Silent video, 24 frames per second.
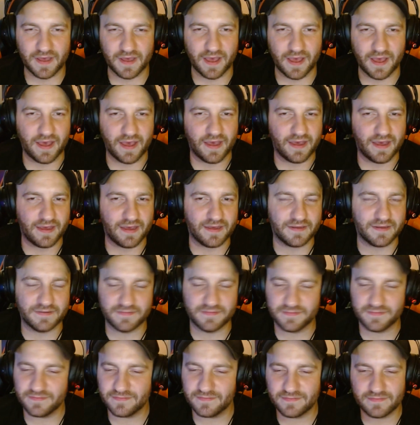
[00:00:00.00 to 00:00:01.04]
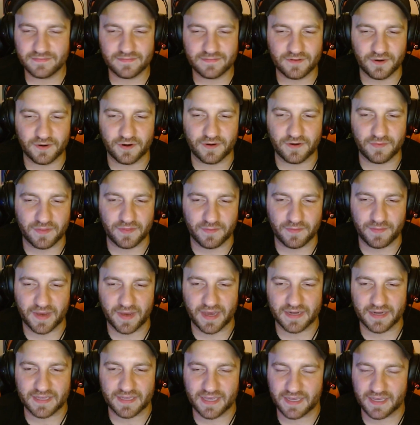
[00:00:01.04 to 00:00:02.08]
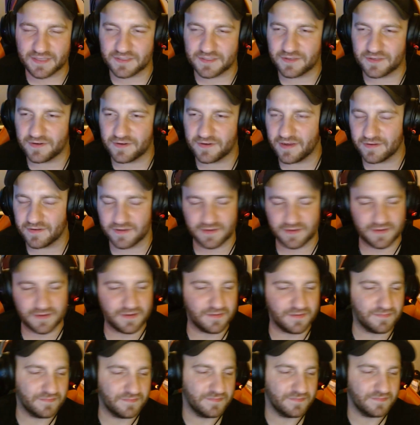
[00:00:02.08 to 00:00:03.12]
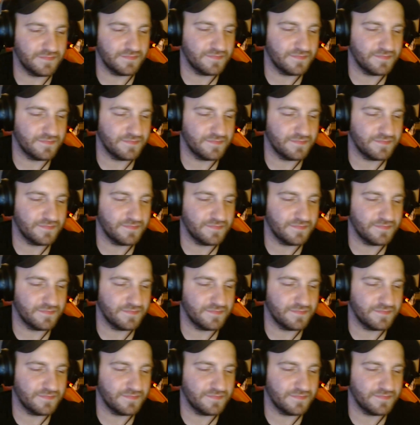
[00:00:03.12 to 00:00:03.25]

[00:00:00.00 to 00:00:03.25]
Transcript: Or the podcast turned out good.